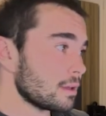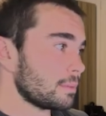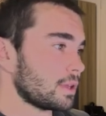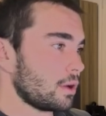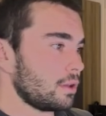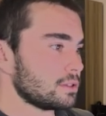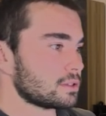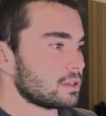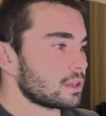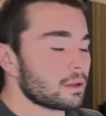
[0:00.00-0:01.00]

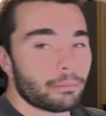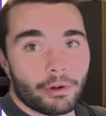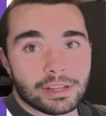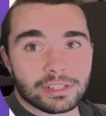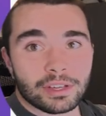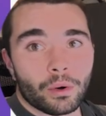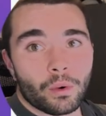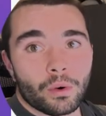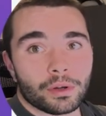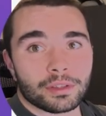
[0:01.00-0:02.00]
because compressing
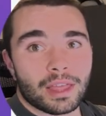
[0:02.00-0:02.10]
or